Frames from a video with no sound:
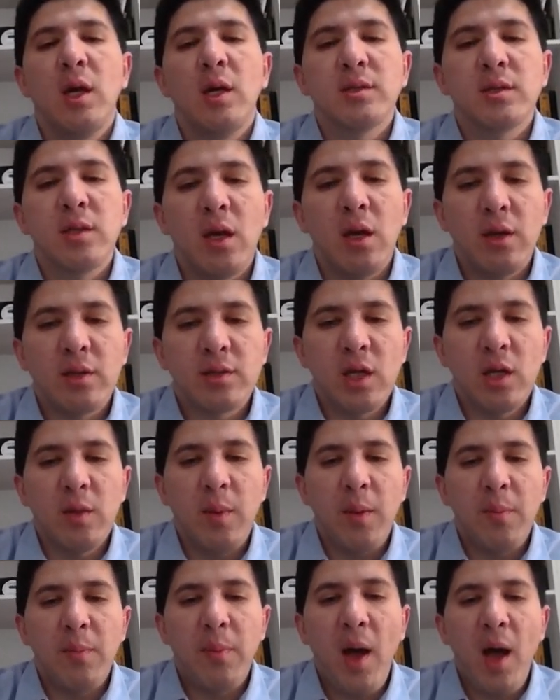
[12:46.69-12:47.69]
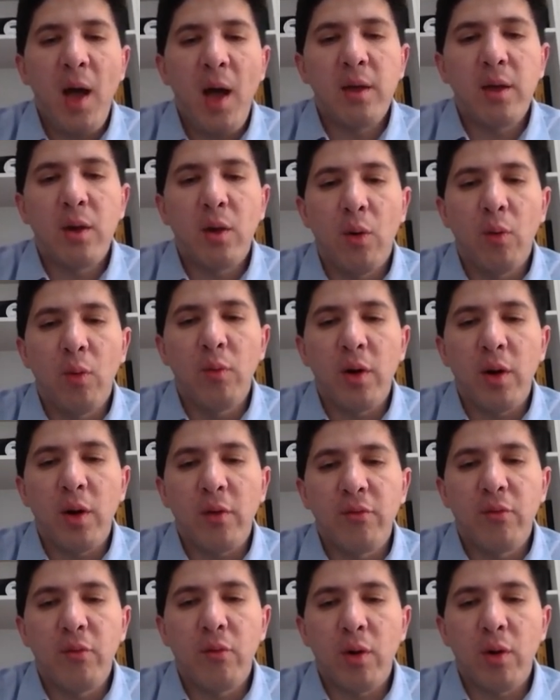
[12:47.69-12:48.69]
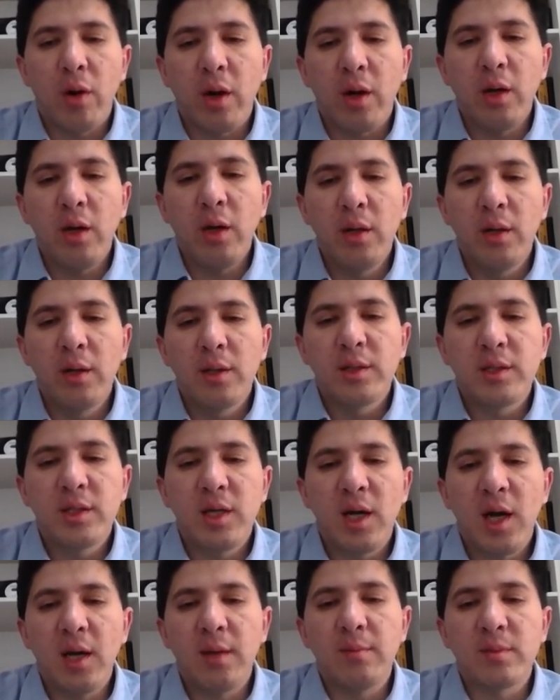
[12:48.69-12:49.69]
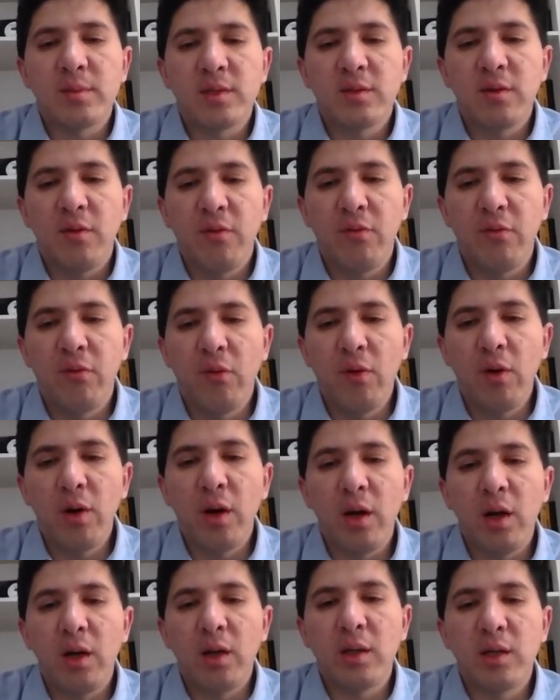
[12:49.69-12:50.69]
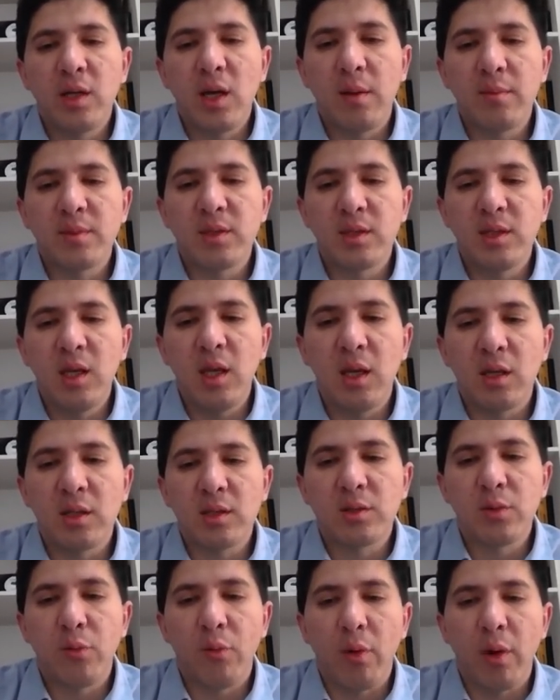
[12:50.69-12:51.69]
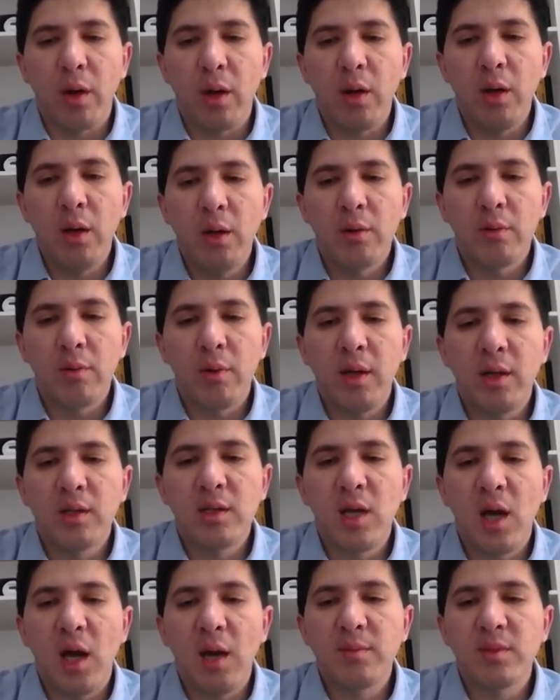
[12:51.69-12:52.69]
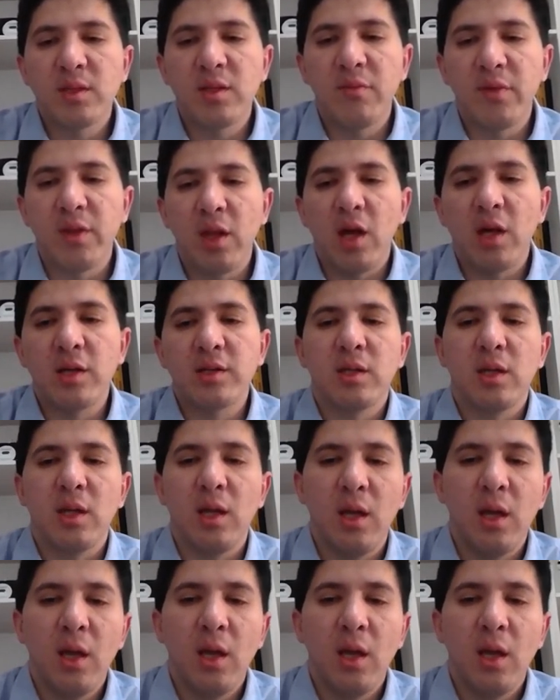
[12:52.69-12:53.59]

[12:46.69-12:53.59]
So it's going to be pi over 4 times 4 times d in the square, right, times the velocity.